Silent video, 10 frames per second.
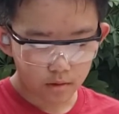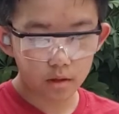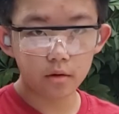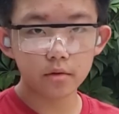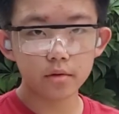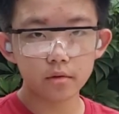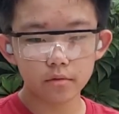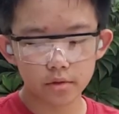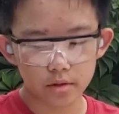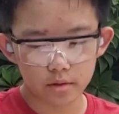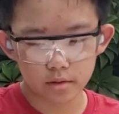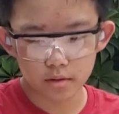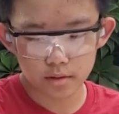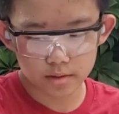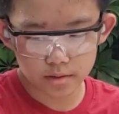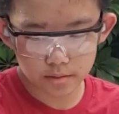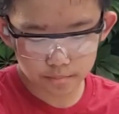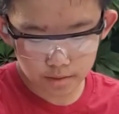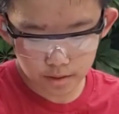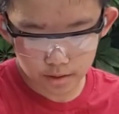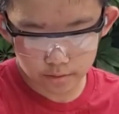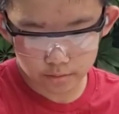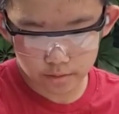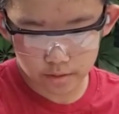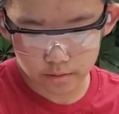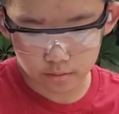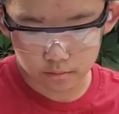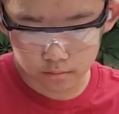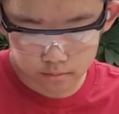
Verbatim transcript: In our solution, let's dip the iron nail.